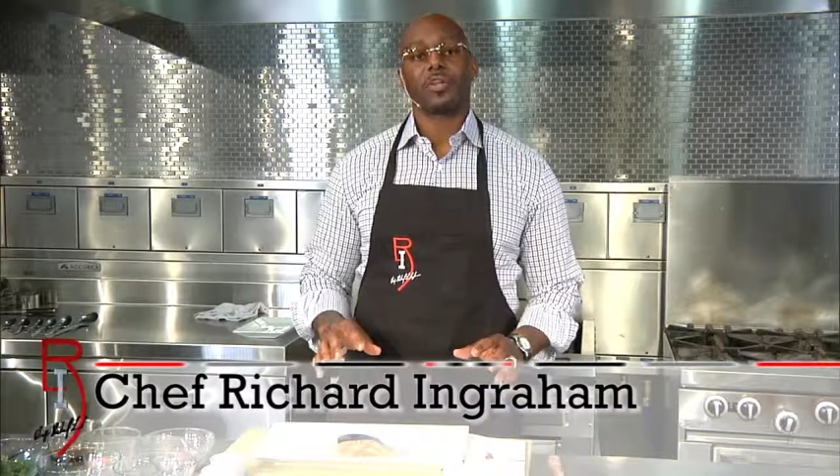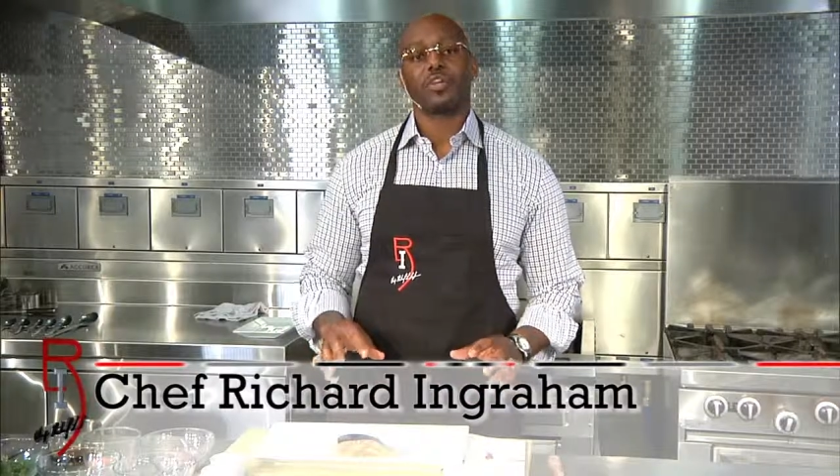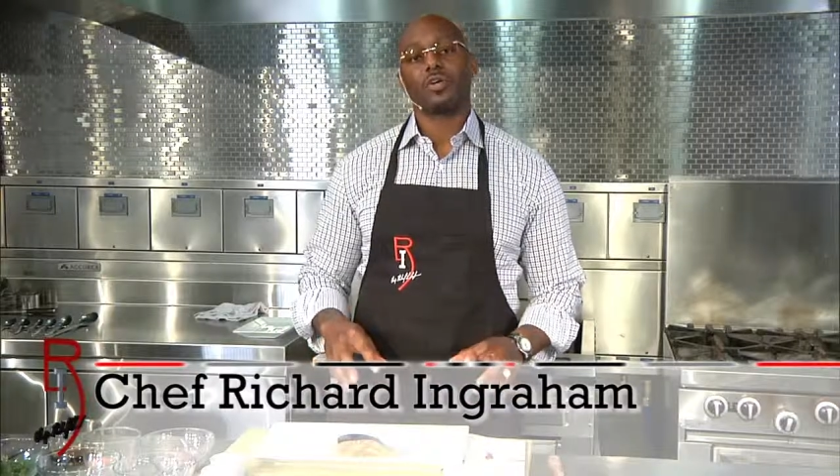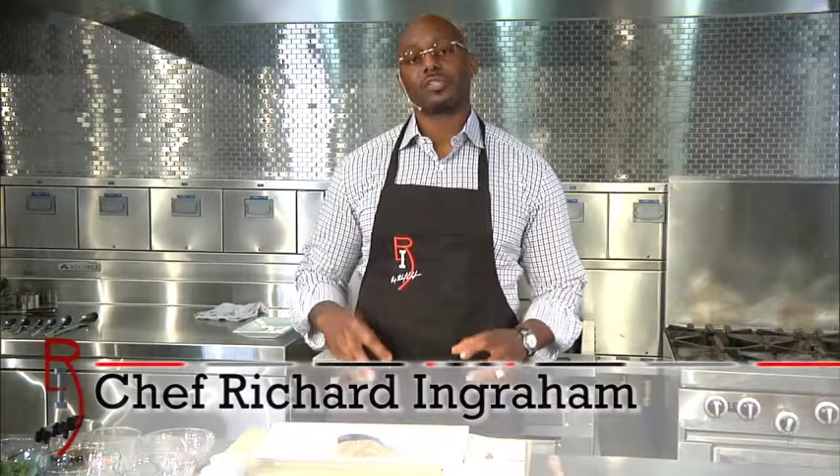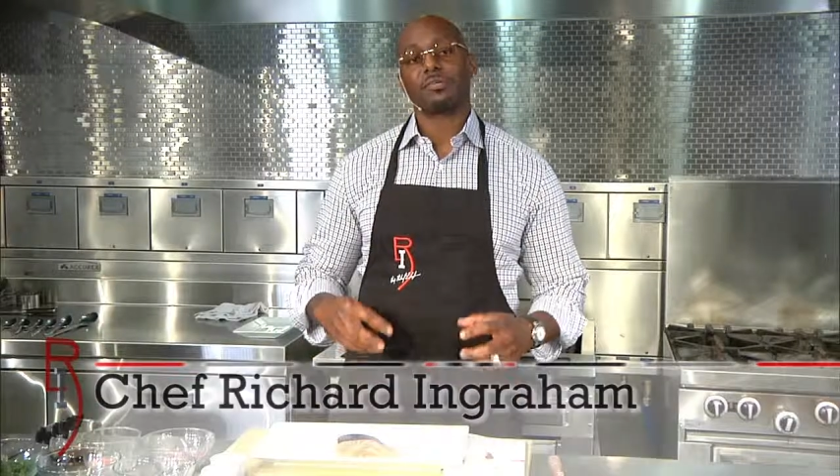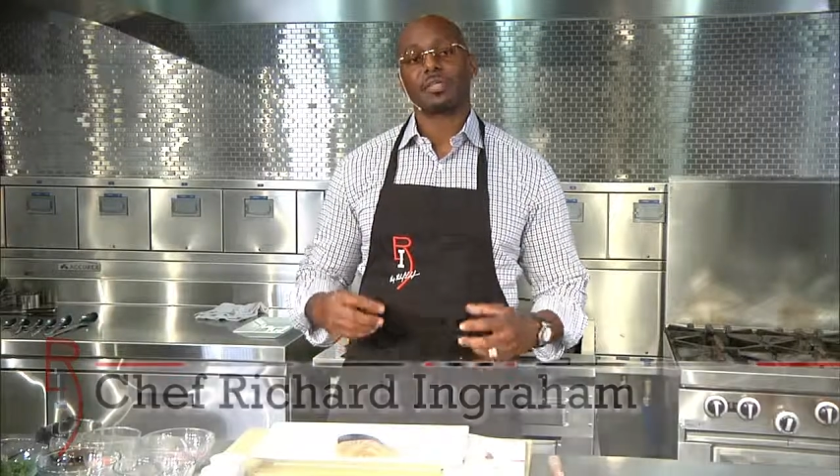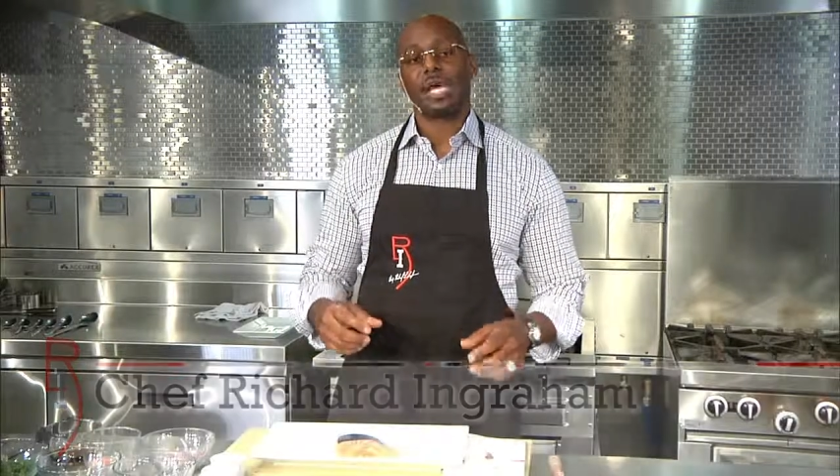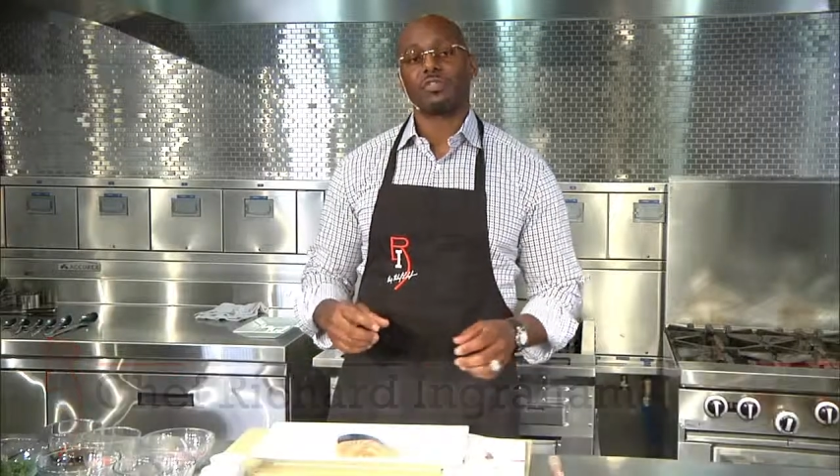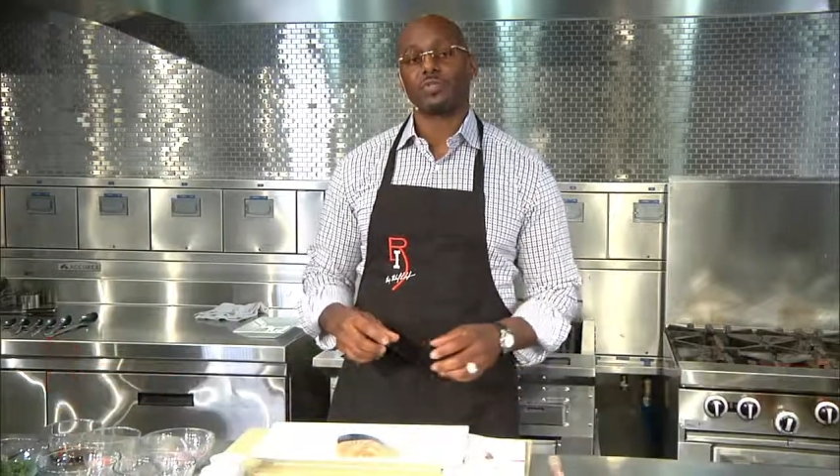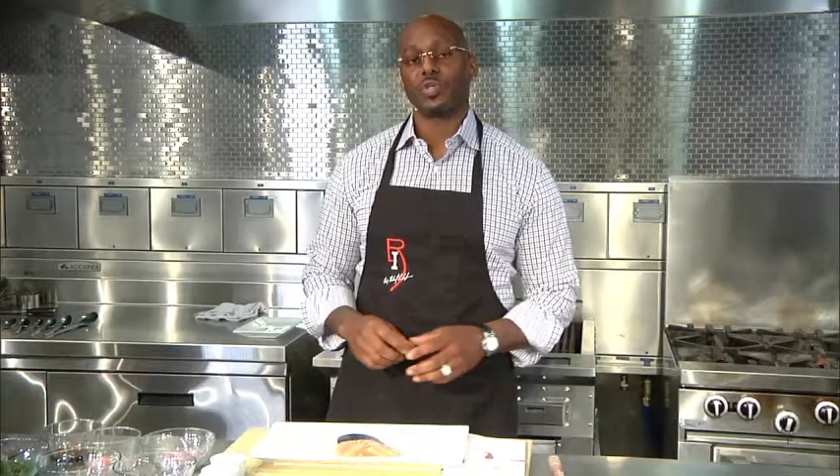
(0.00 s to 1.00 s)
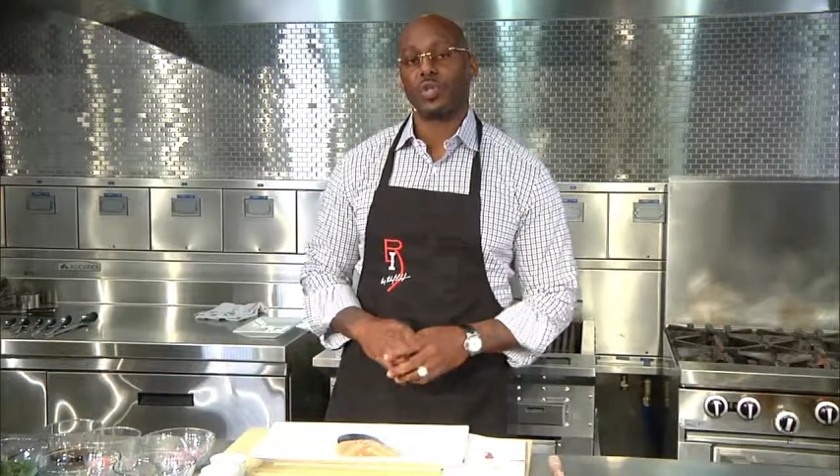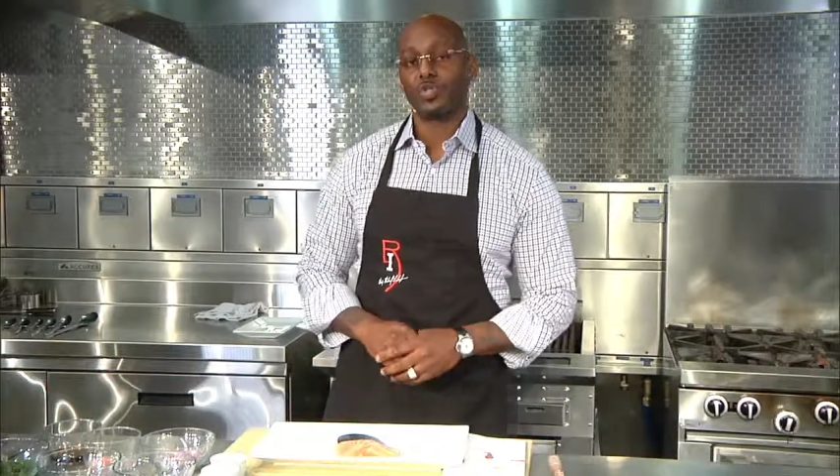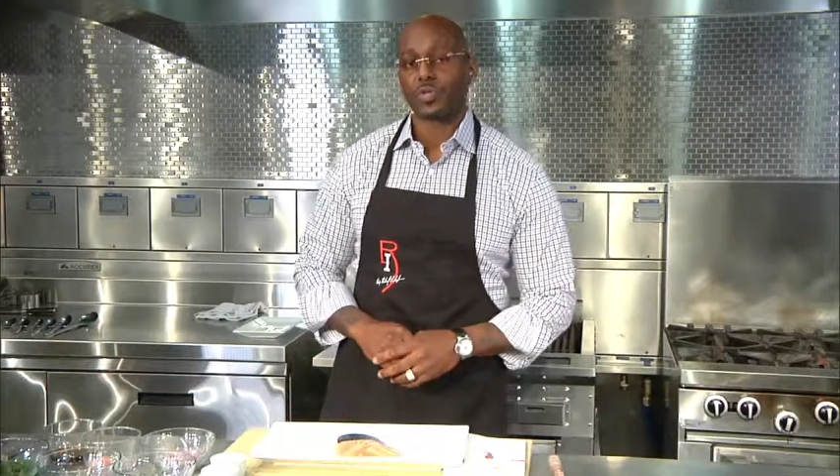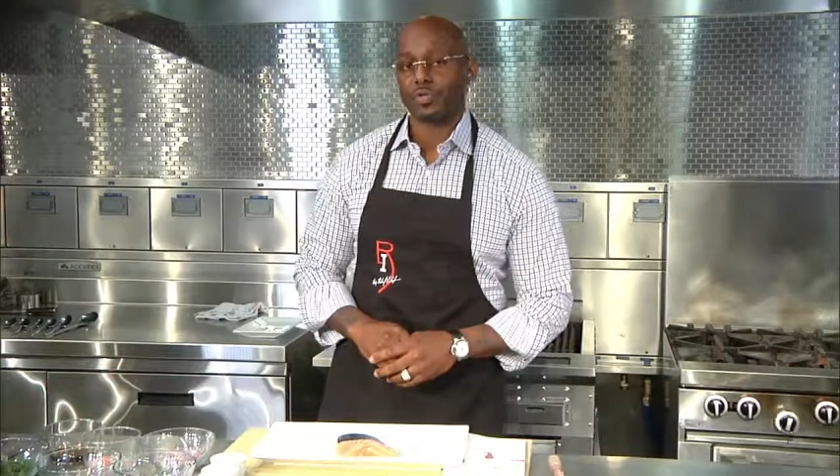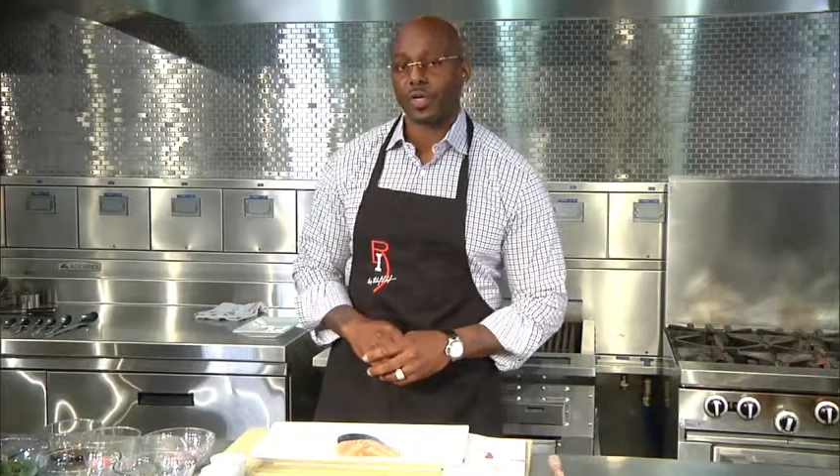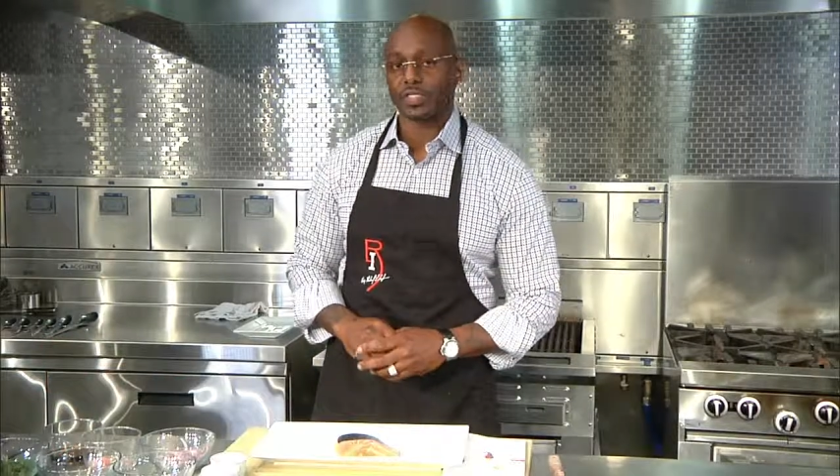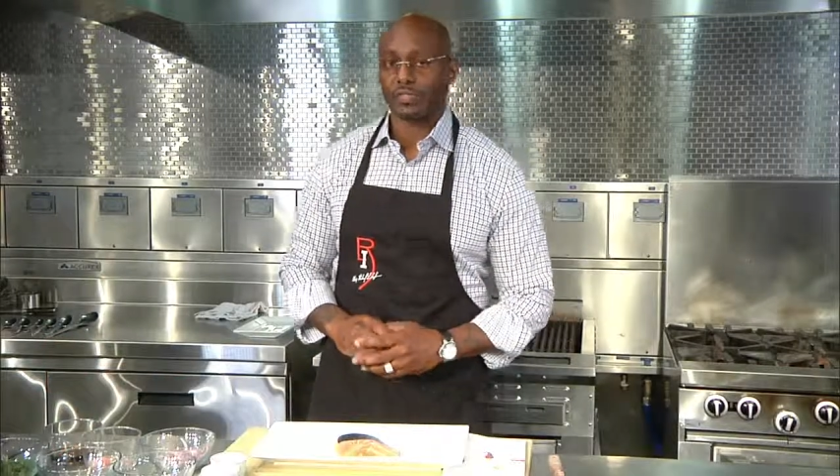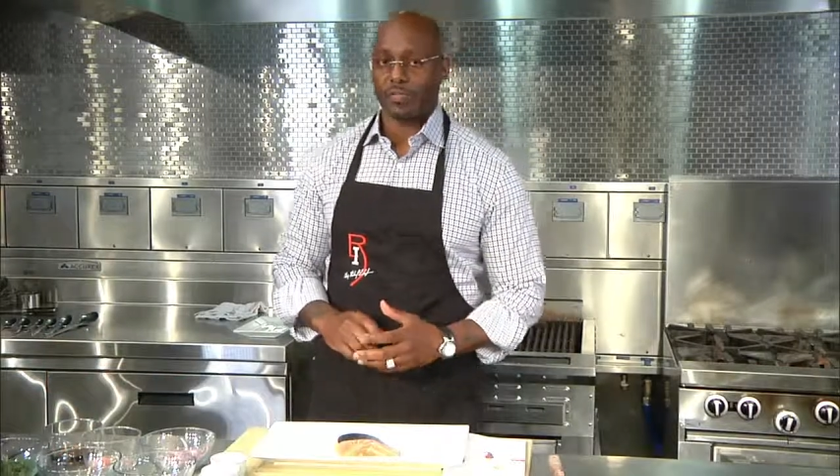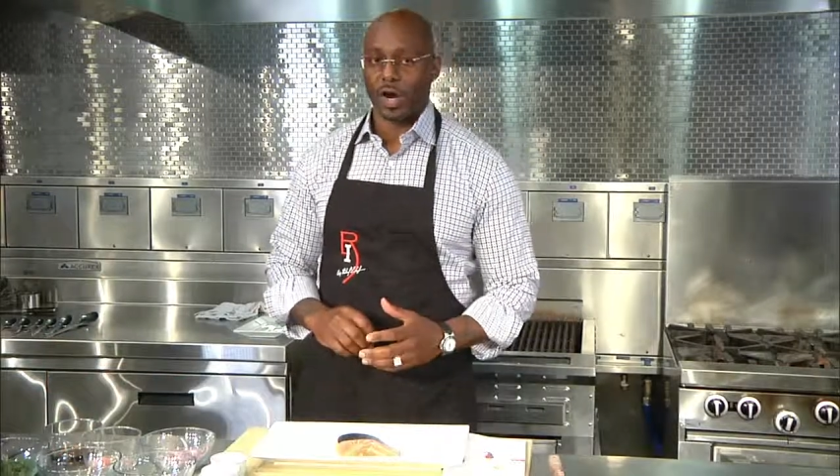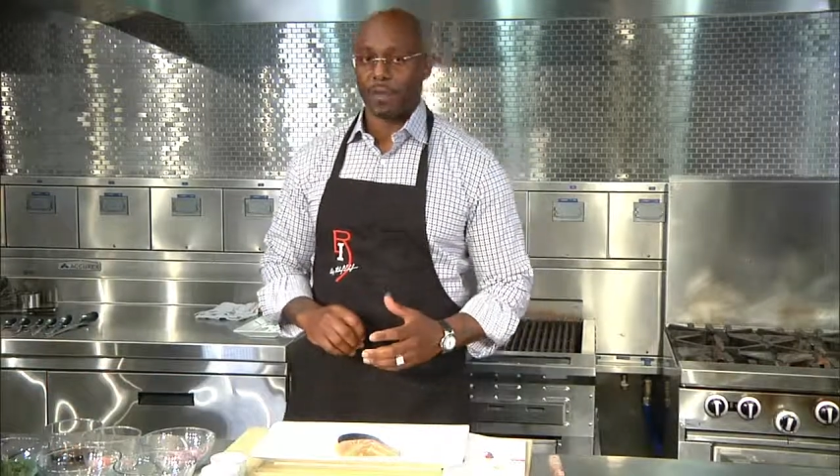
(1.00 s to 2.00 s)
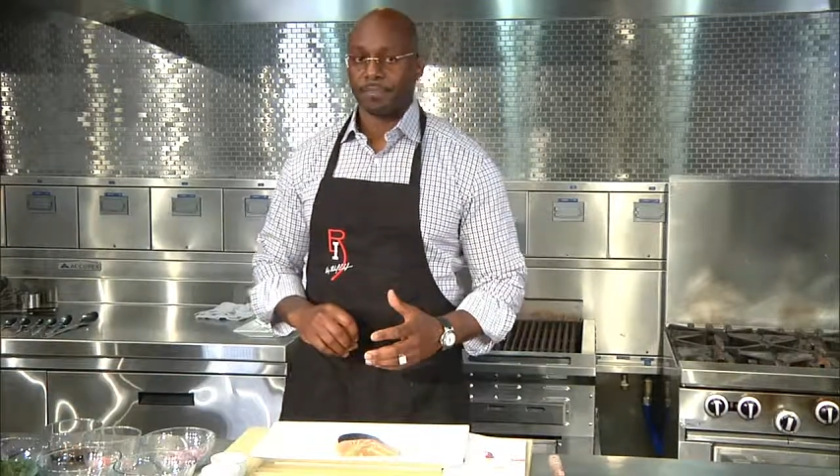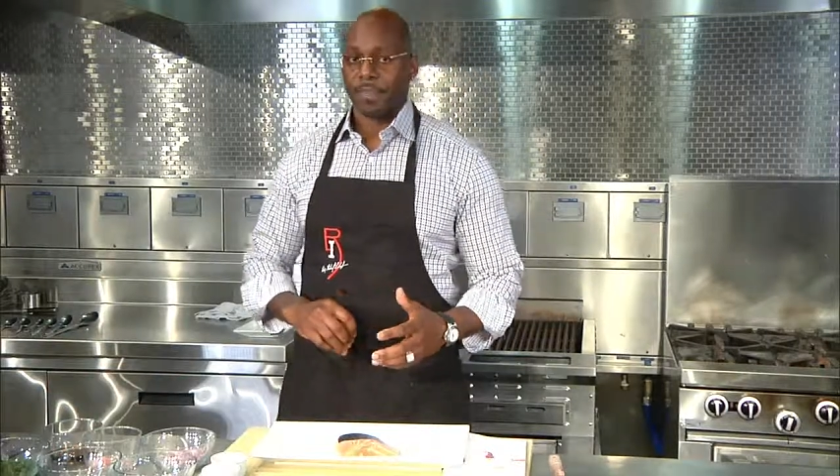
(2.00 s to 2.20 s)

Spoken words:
You know, sometimes when you go to a restaurant